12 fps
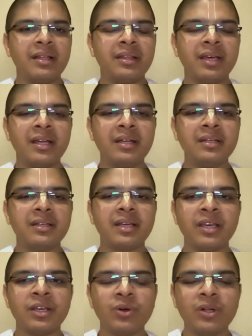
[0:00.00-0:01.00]
Then
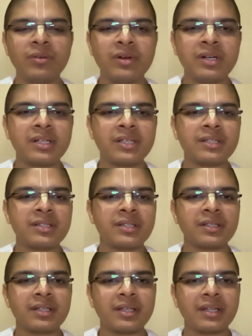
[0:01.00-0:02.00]
a universe
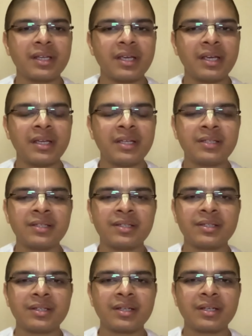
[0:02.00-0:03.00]

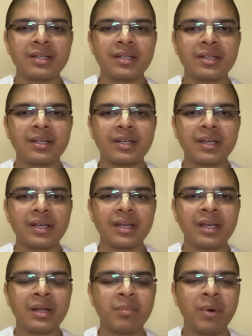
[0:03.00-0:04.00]
is
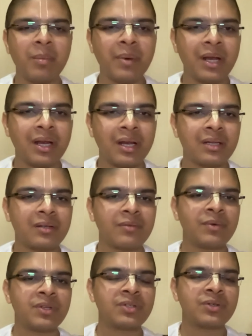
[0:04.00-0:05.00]
in a bubble
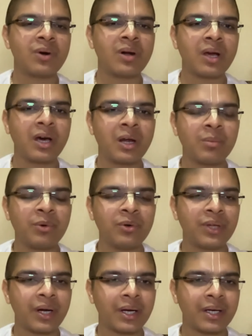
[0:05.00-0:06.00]
which is called
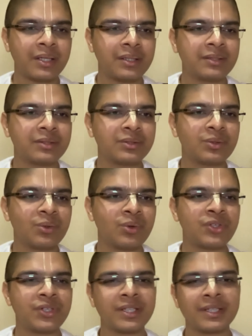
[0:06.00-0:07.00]
Garbhodak
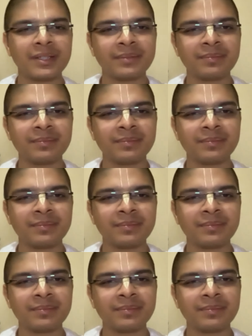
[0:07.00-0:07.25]
ocean